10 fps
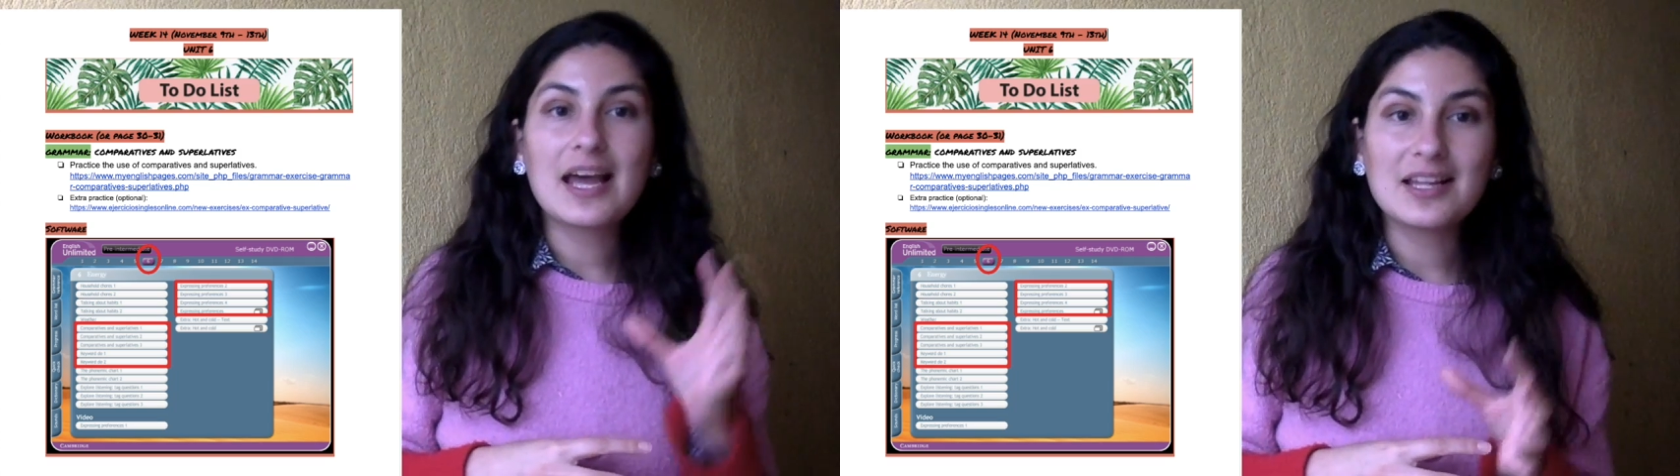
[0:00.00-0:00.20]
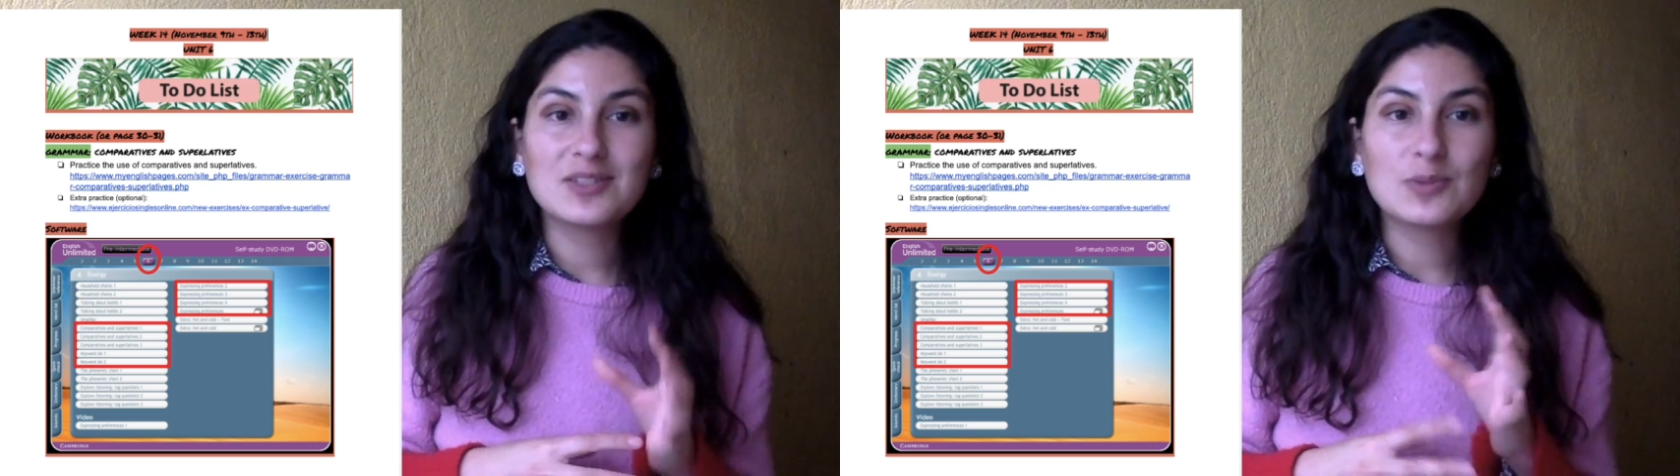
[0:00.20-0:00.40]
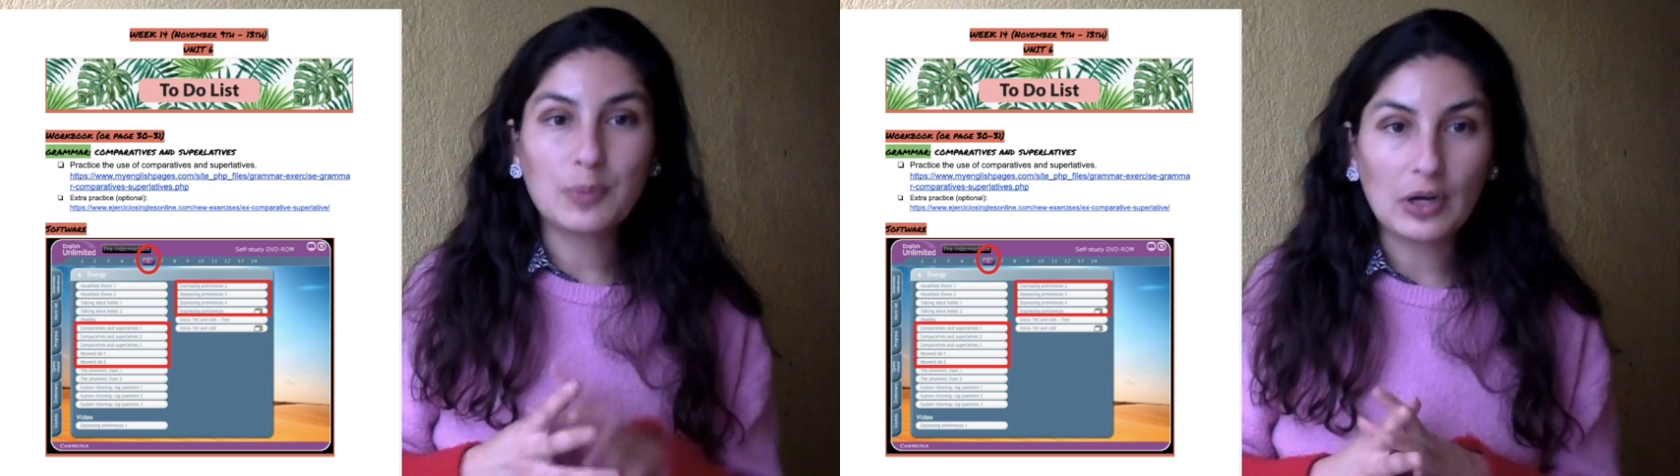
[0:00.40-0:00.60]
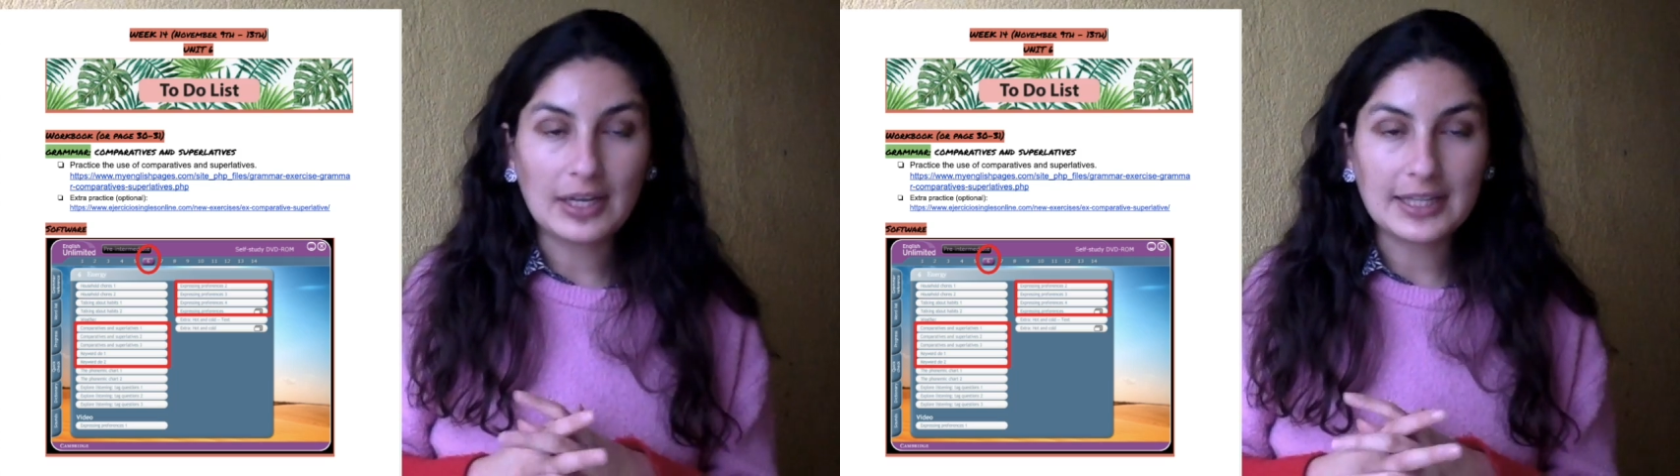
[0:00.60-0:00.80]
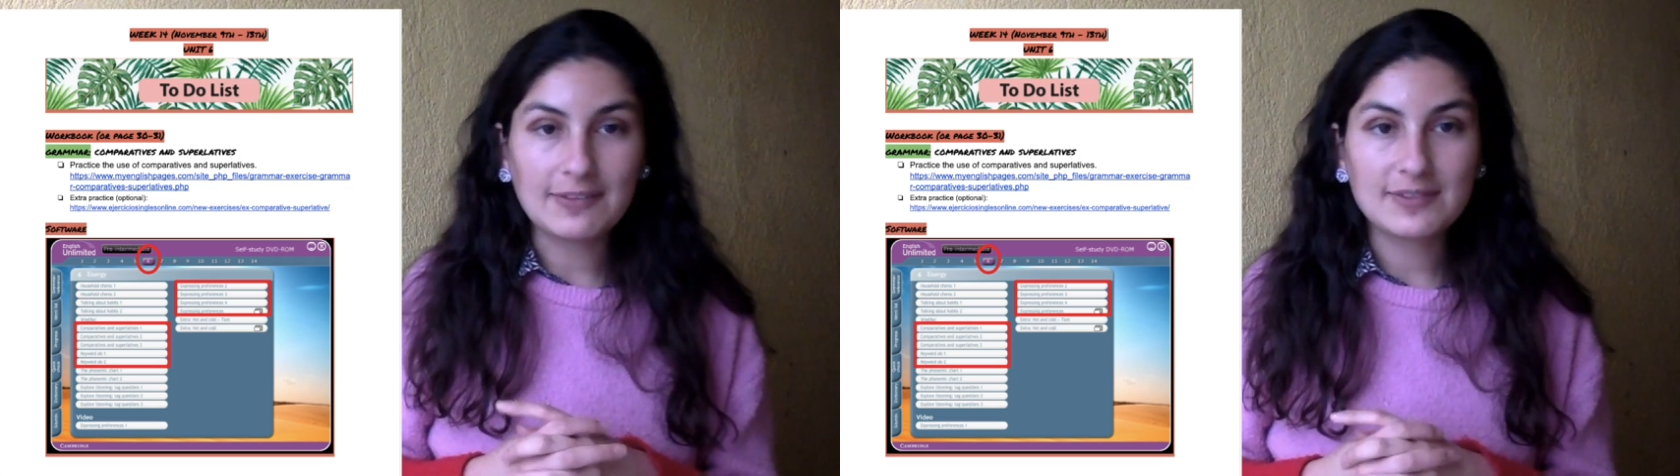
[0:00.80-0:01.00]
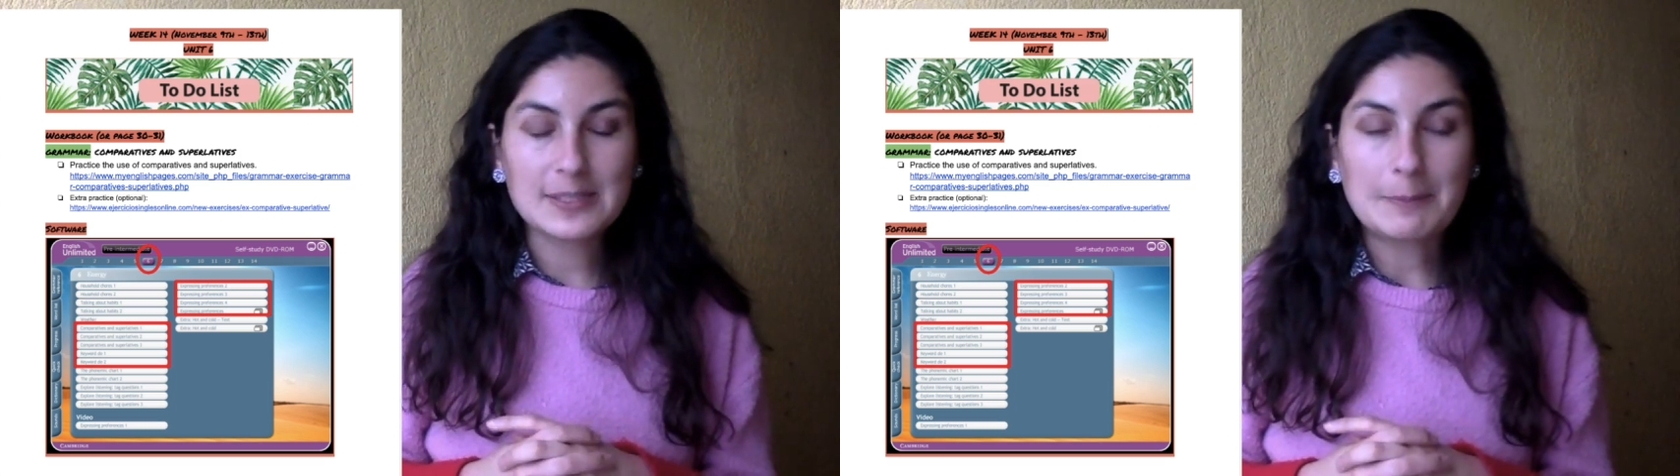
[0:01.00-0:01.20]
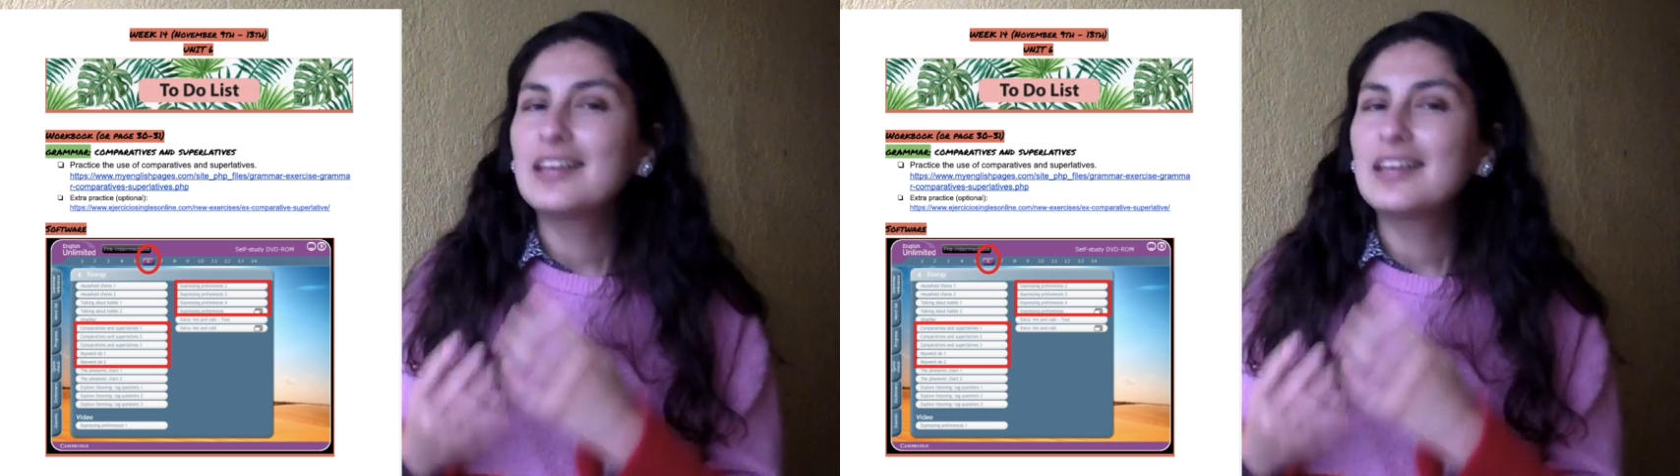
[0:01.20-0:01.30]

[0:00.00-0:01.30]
and superlatives.